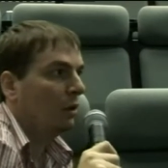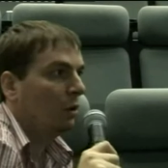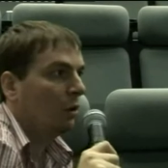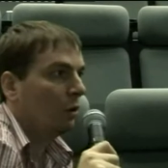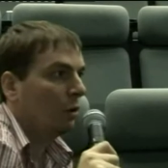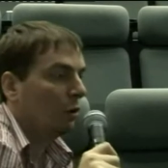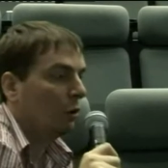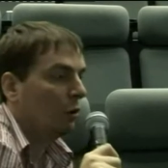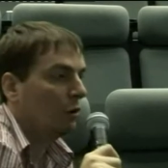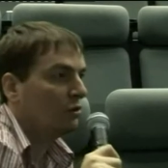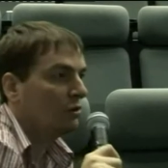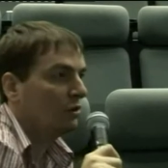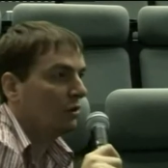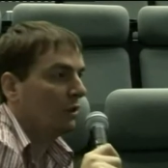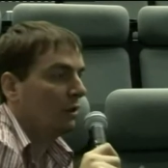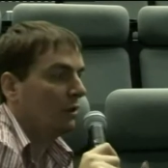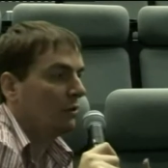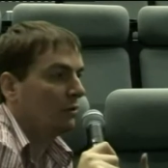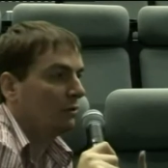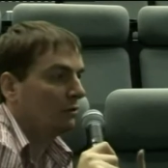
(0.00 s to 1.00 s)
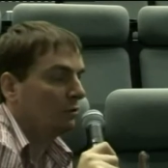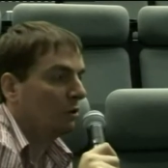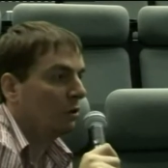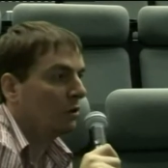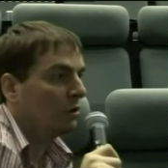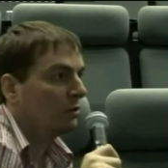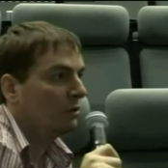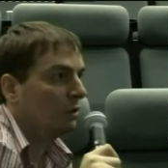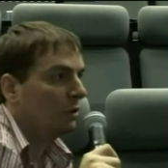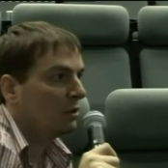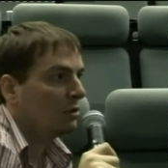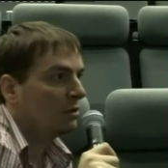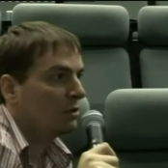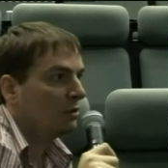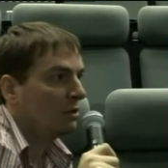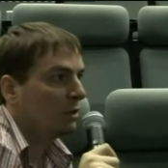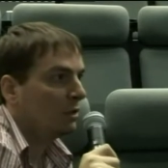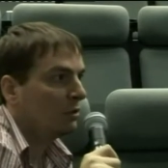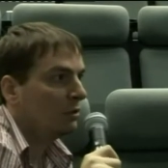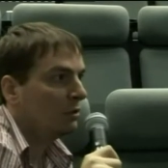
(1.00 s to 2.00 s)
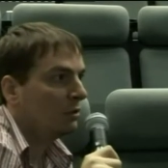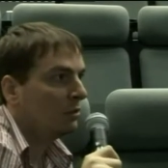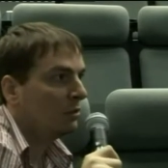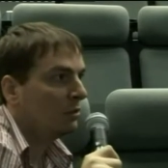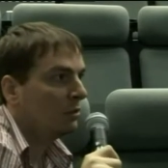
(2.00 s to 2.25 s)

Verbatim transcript: host and target architecture